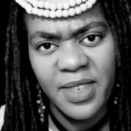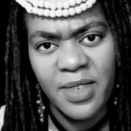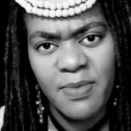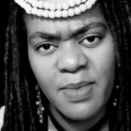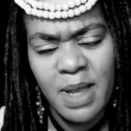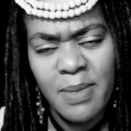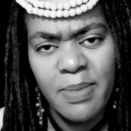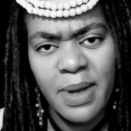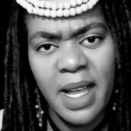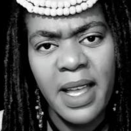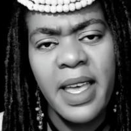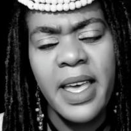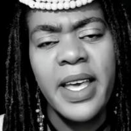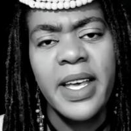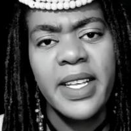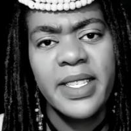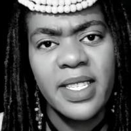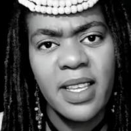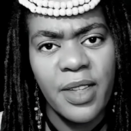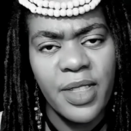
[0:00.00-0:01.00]
Remember,
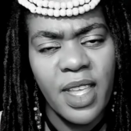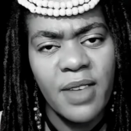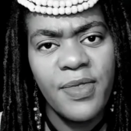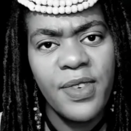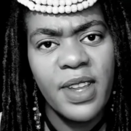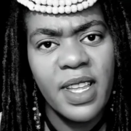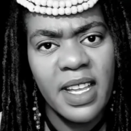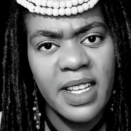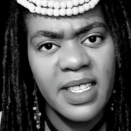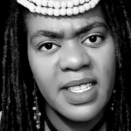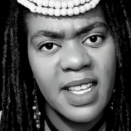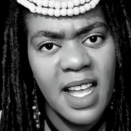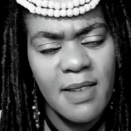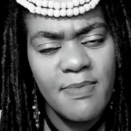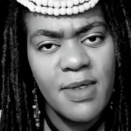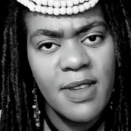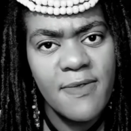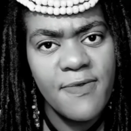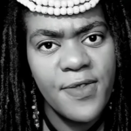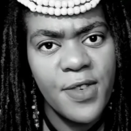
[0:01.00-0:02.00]
South Africa is
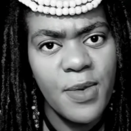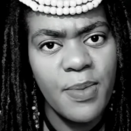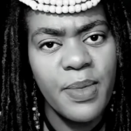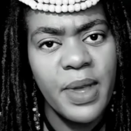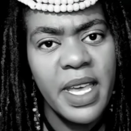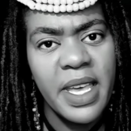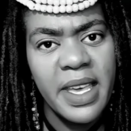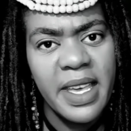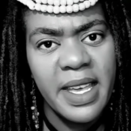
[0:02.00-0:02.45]
coming from